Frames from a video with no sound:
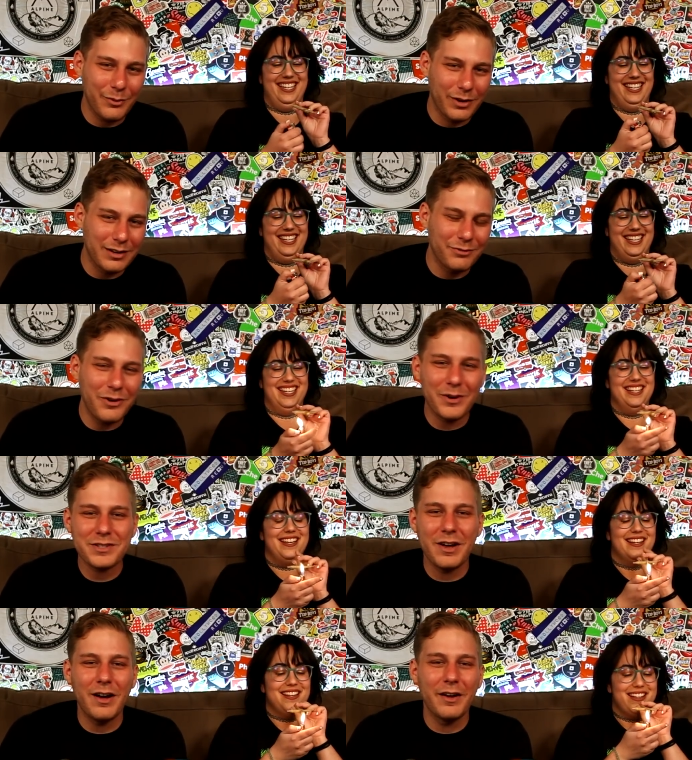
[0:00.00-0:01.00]
Speaker 1: gonna focus
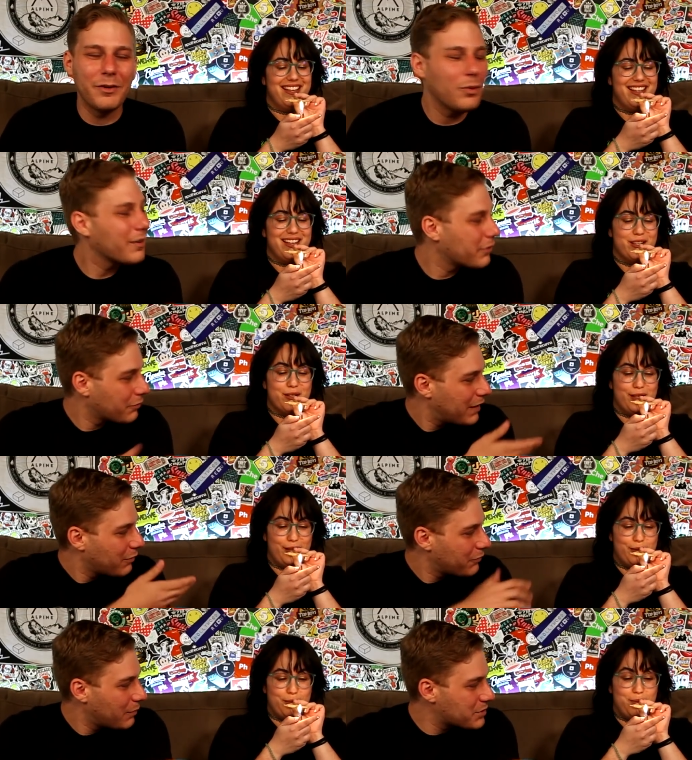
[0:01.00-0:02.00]
on one of your
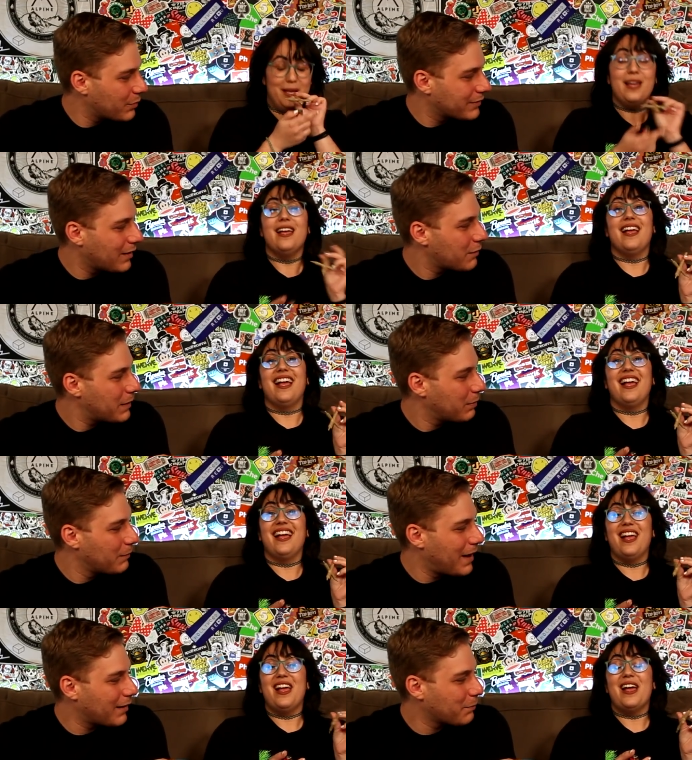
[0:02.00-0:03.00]
favorite films. You want to tell the people
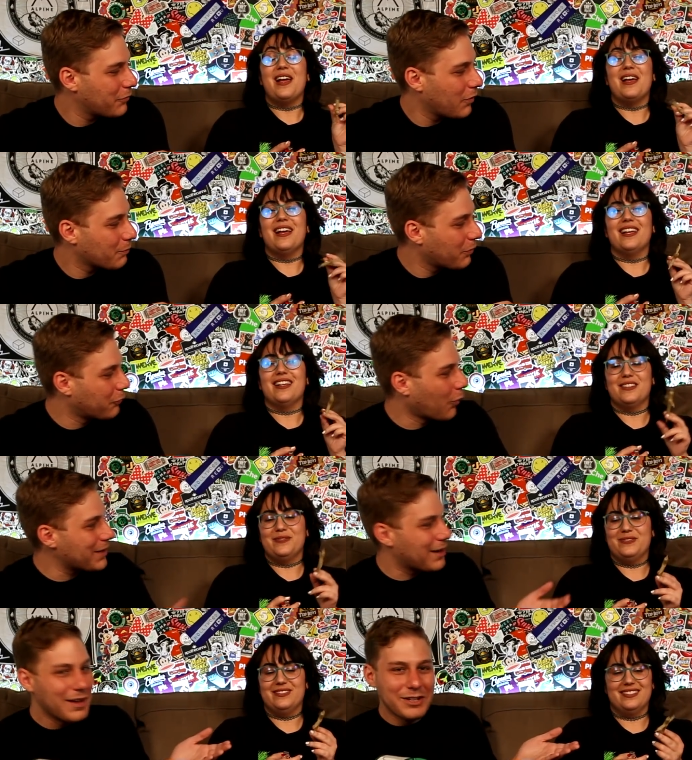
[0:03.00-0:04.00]
about it before, before
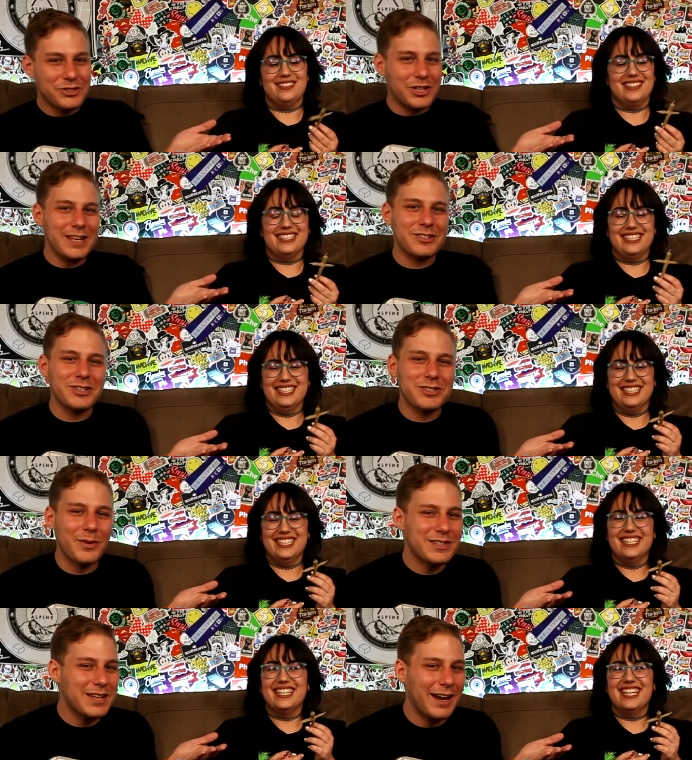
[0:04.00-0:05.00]
you? Gee, she's so
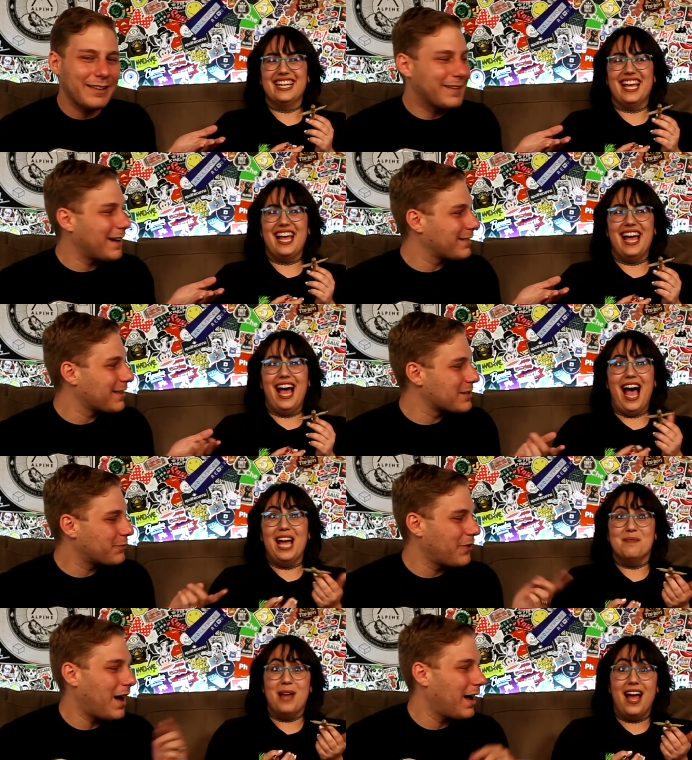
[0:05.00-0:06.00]
excited to get into this.
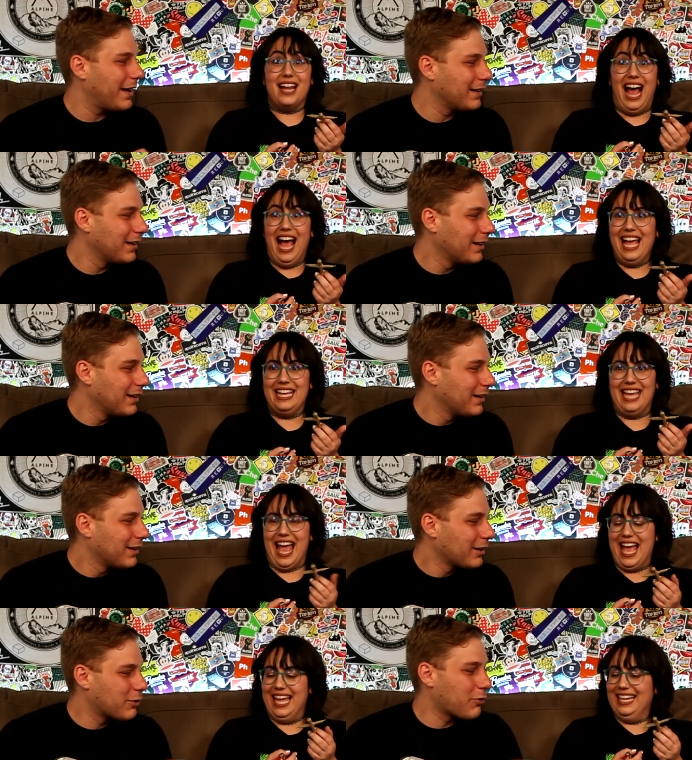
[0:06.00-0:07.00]
I'm not high
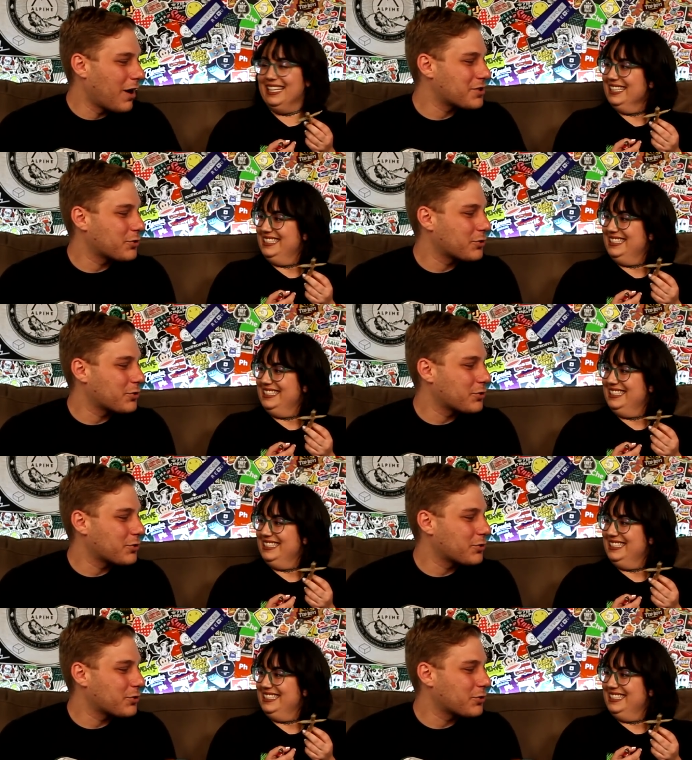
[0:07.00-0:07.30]
yet. Crossroad